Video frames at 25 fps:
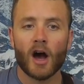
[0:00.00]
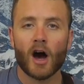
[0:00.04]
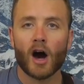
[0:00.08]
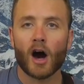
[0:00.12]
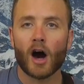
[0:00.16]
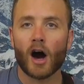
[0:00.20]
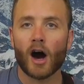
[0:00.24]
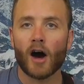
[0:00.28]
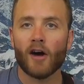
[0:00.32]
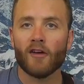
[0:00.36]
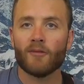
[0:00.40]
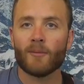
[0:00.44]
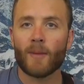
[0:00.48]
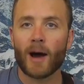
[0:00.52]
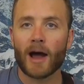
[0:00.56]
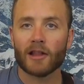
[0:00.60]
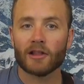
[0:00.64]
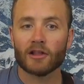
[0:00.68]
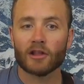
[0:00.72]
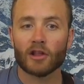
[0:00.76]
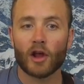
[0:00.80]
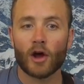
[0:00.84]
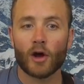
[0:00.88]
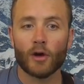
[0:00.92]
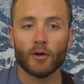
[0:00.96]
off my
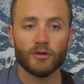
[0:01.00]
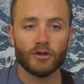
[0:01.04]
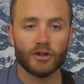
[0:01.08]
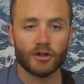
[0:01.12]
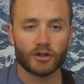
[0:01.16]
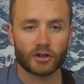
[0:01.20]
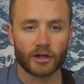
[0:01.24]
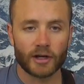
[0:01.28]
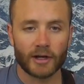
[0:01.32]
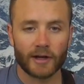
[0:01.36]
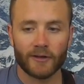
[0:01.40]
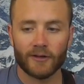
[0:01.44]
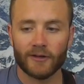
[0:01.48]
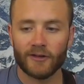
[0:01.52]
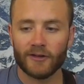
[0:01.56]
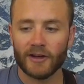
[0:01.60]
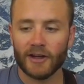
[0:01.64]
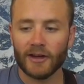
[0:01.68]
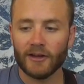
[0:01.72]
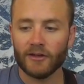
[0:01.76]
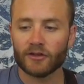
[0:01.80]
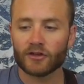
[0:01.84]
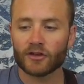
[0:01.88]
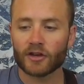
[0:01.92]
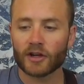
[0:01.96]
low string,
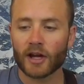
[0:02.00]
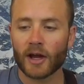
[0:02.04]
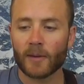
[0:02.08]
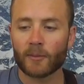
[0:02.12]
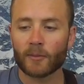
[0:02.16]
6th string.